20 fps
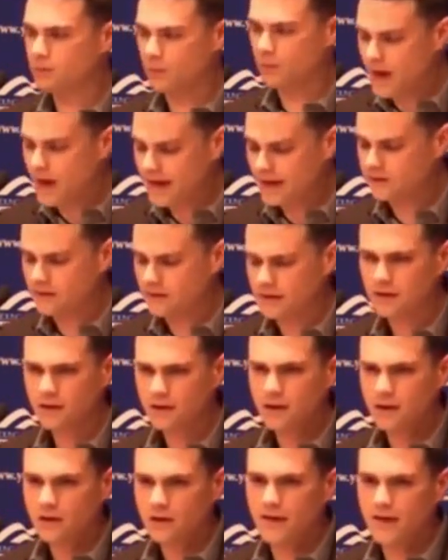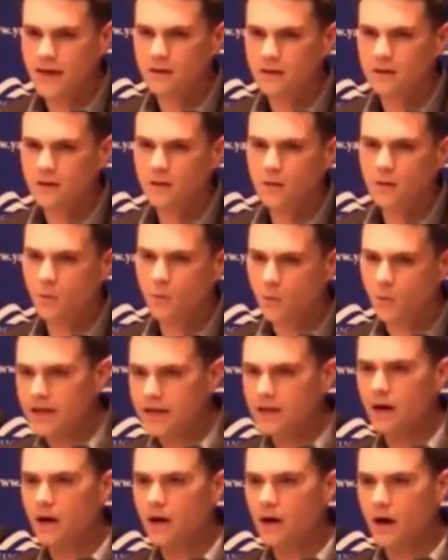Why is it that white